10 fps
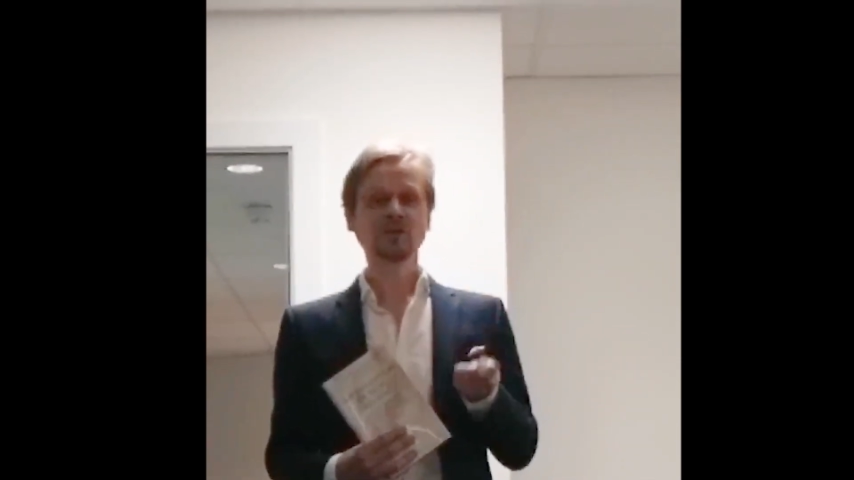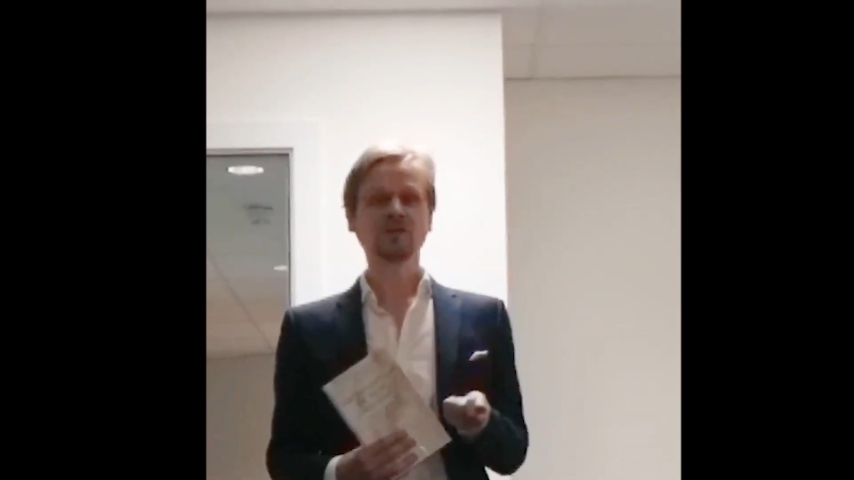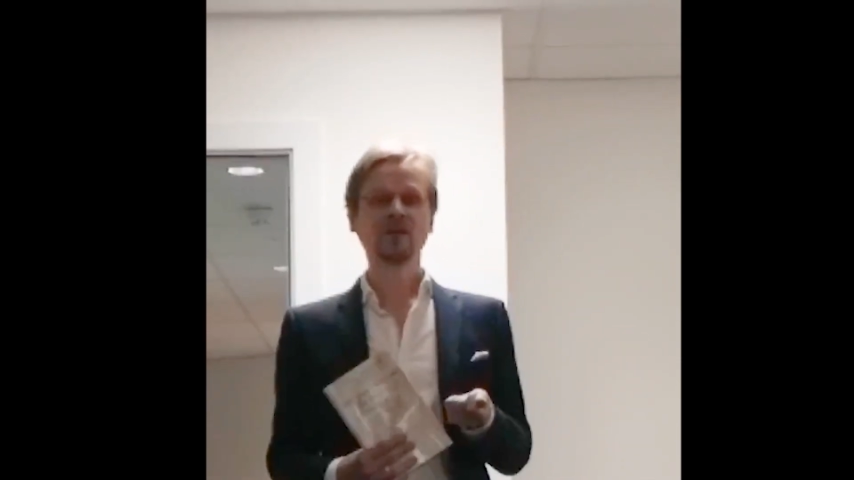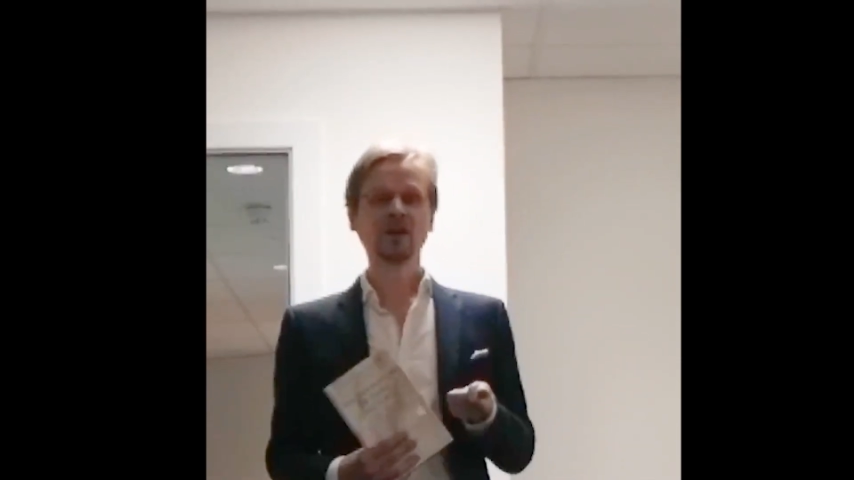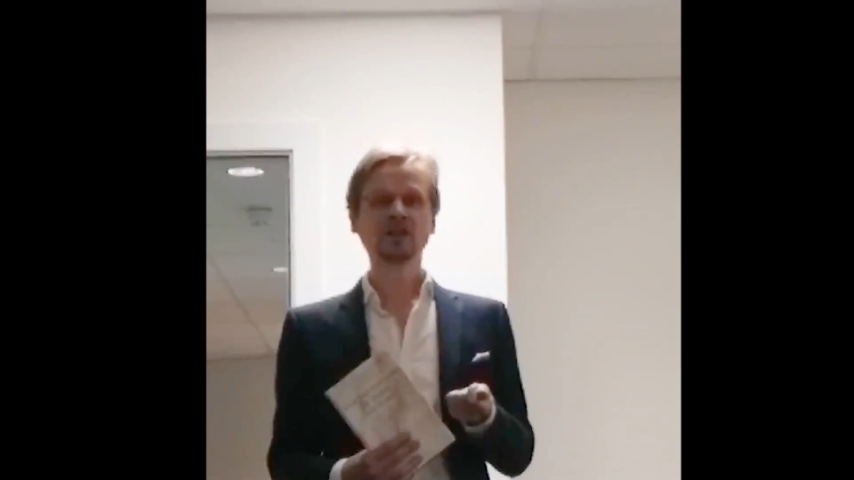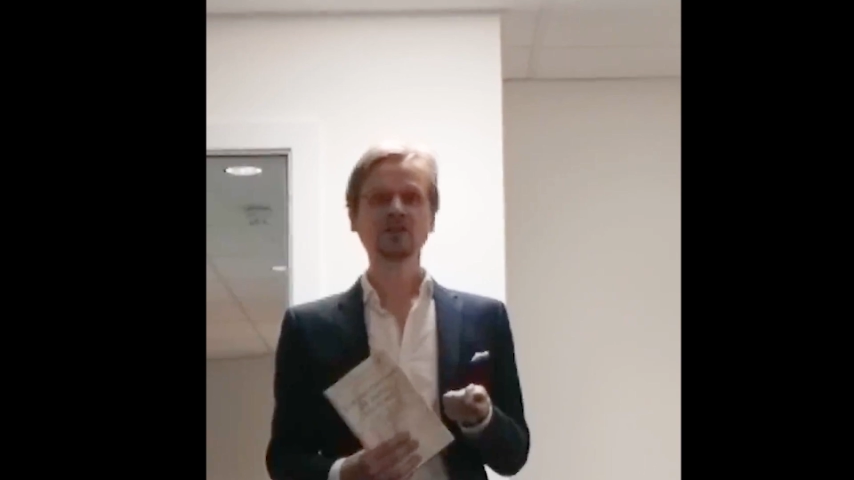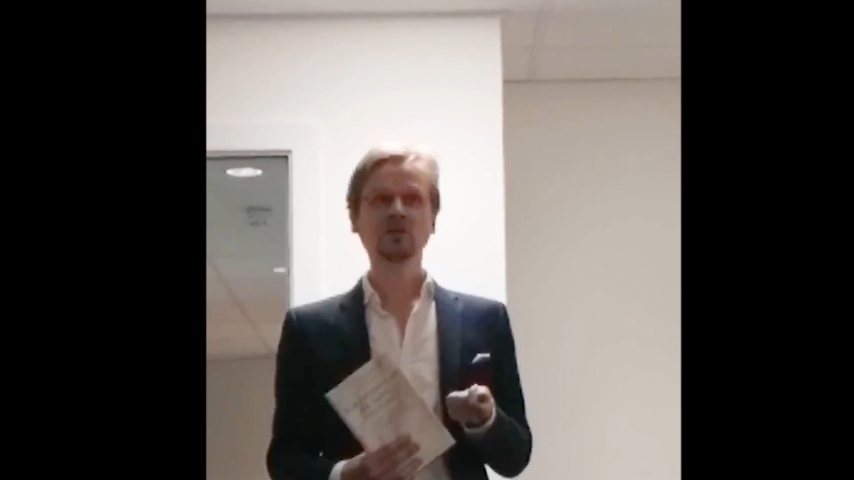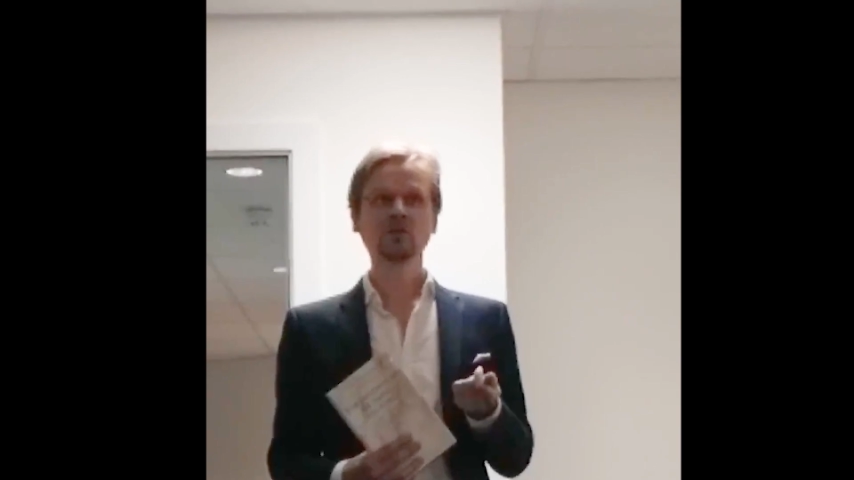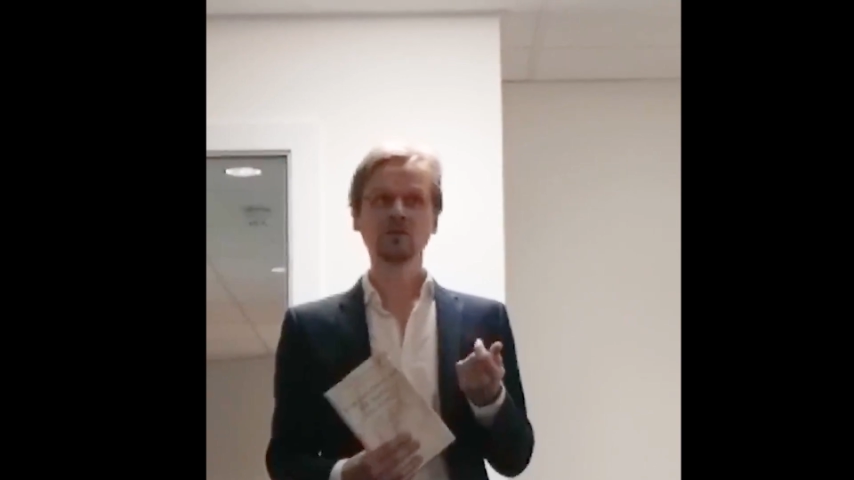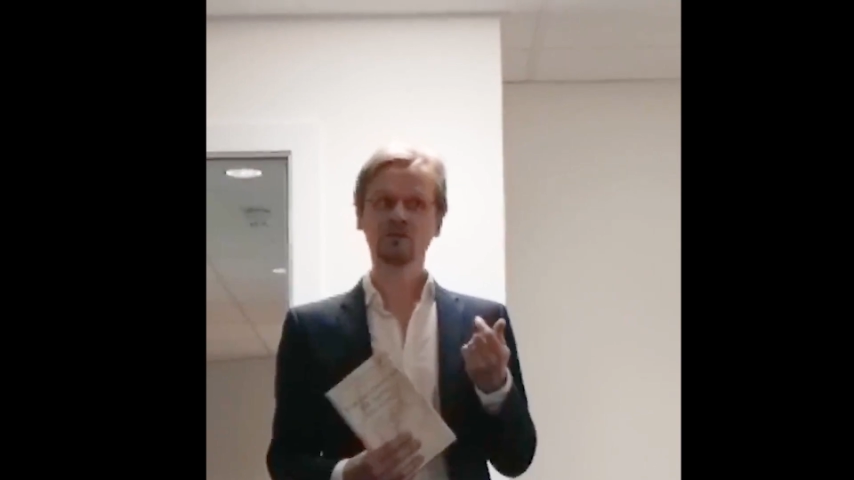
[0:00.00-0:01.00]
was the first to
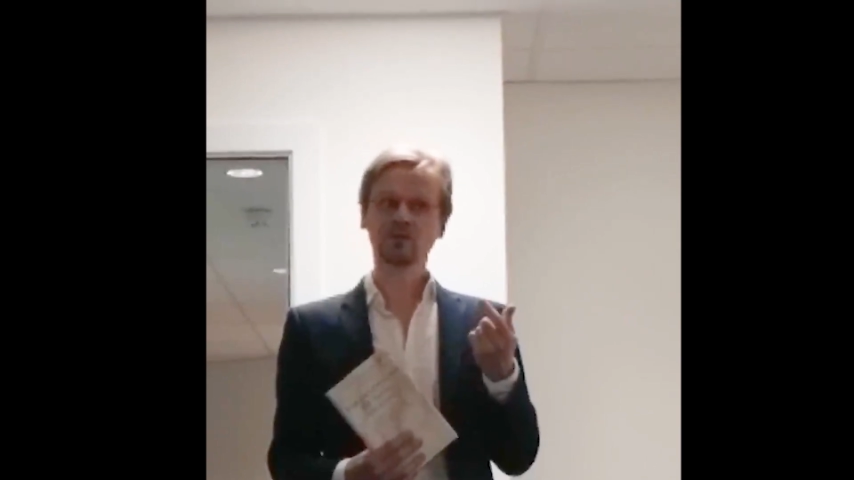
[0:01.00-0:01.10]
do